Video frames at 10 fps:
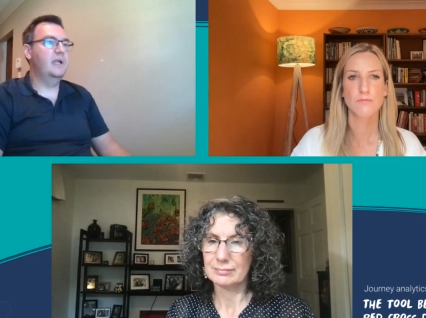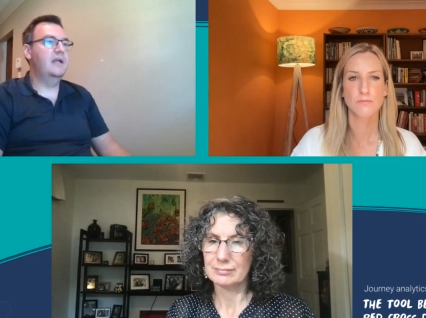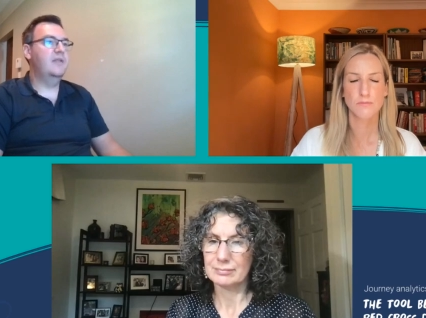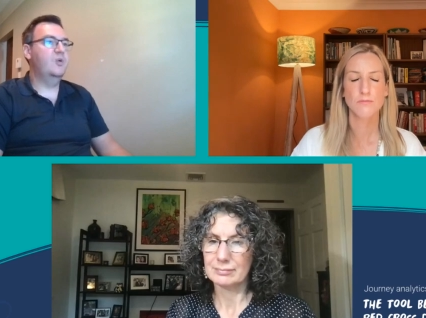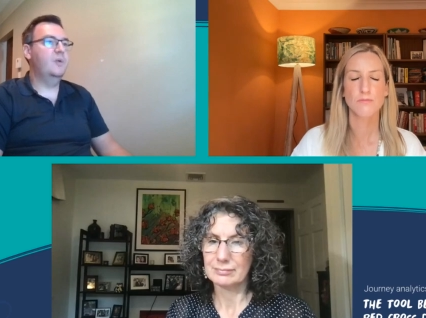Speaker 1: out
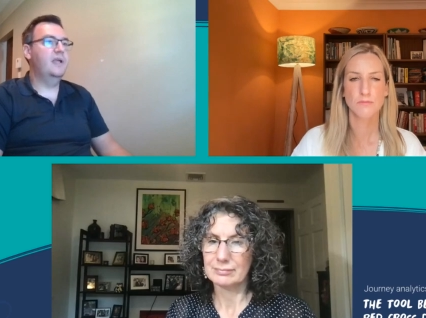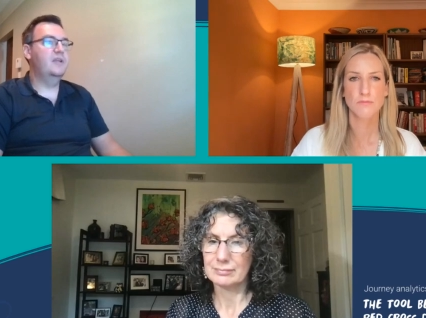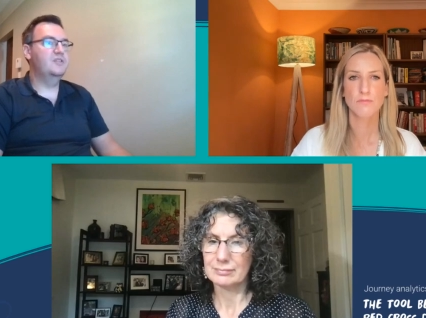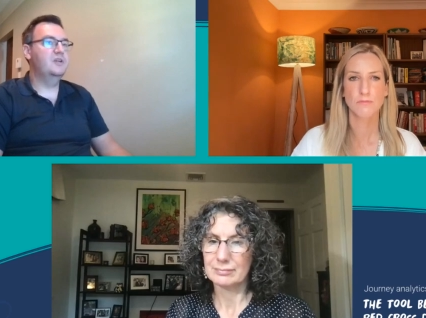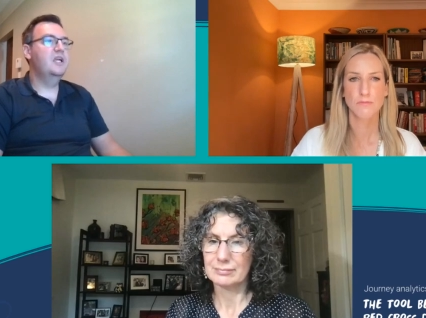of their way
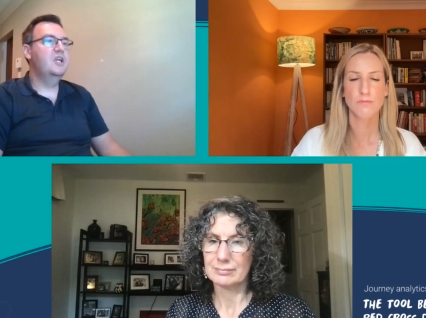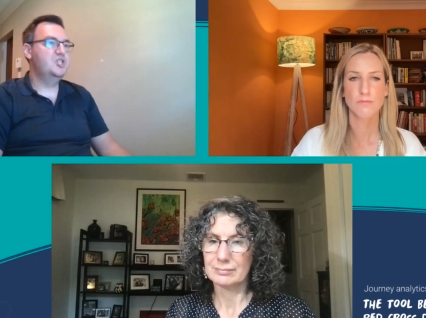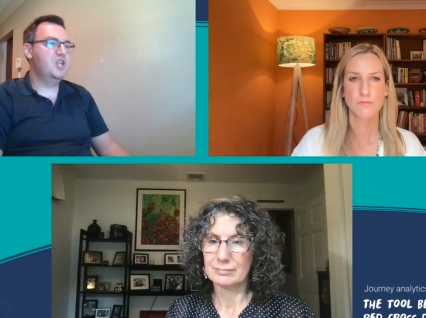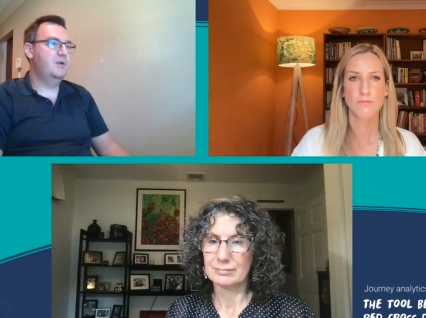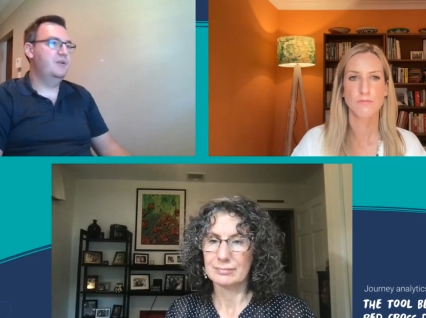to
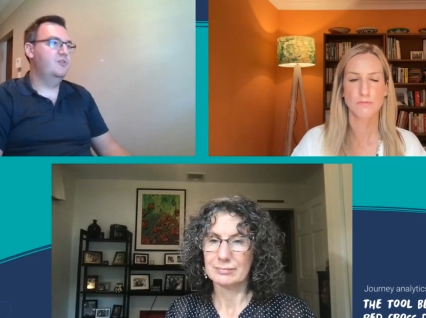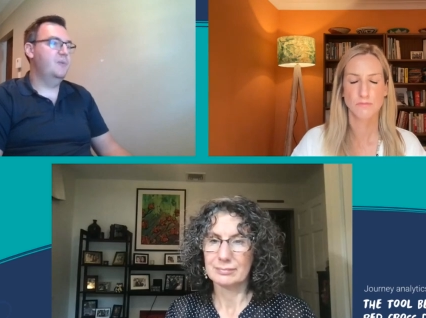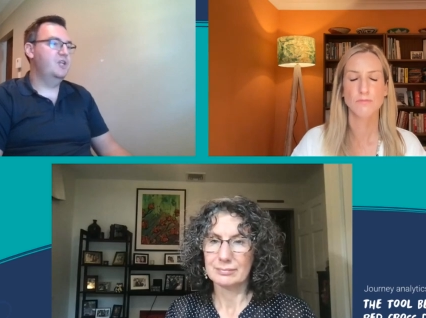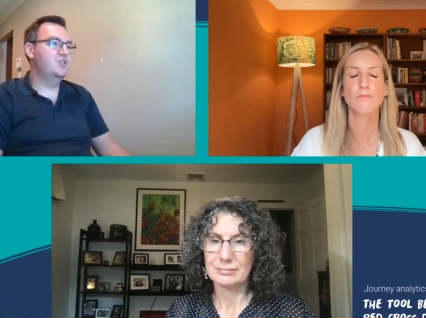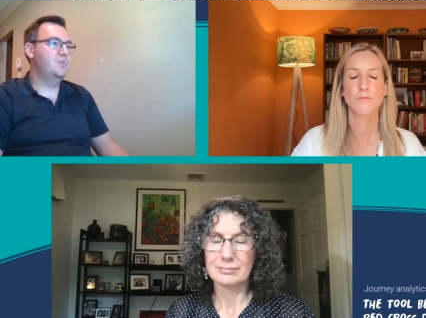share
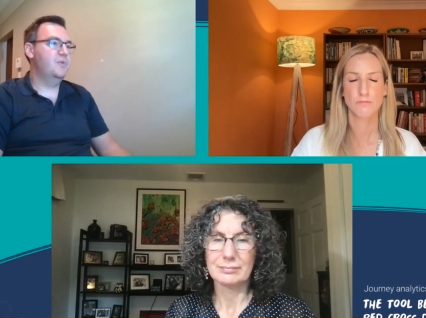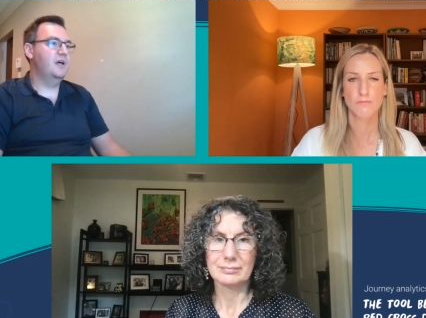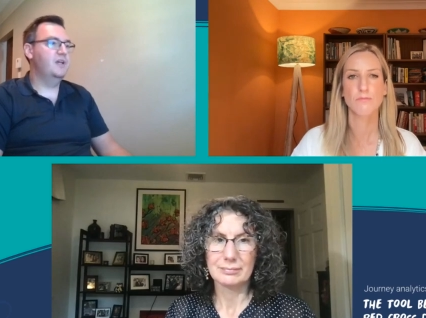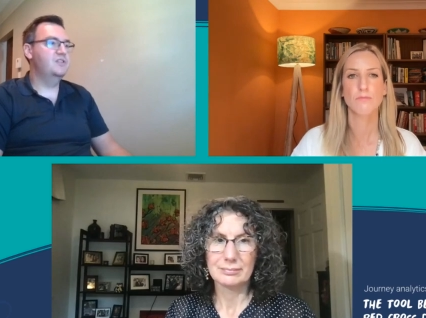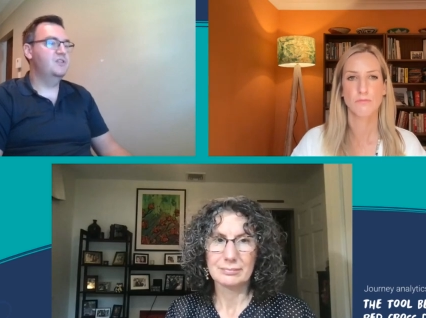information with us,